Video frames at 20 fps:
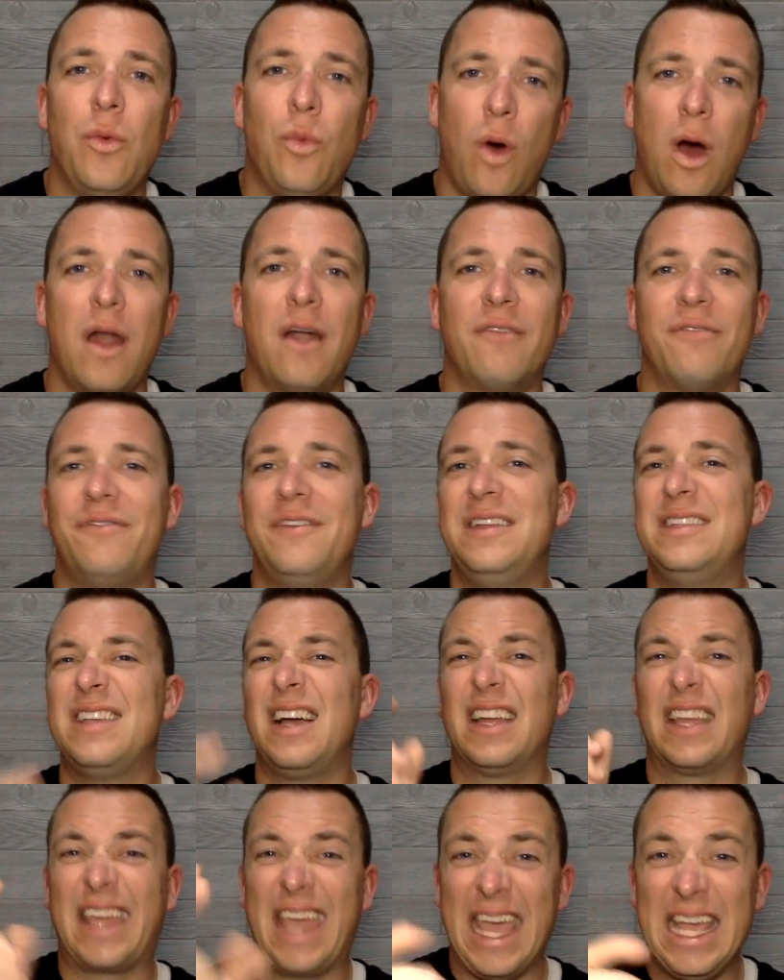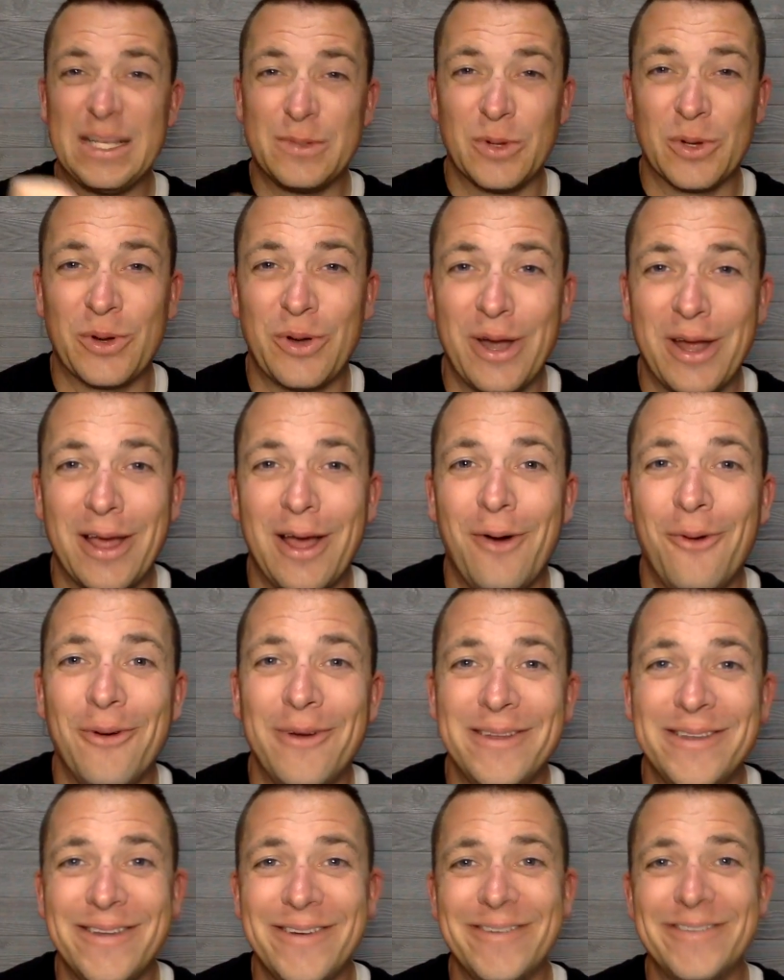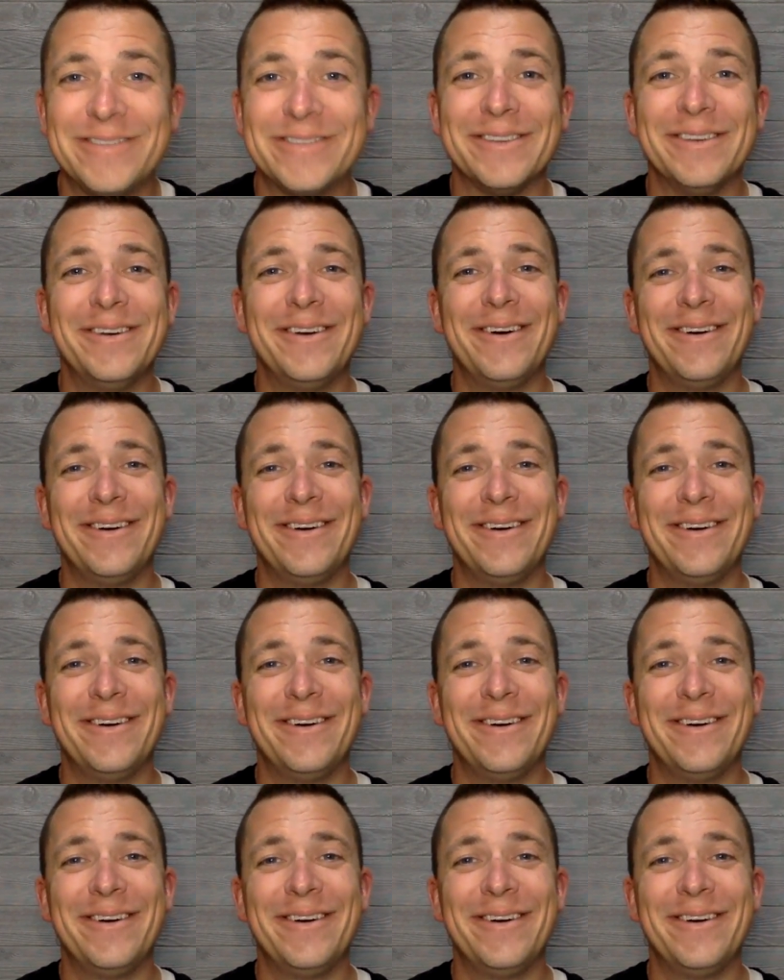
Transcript: water feeds on casement crank out windows,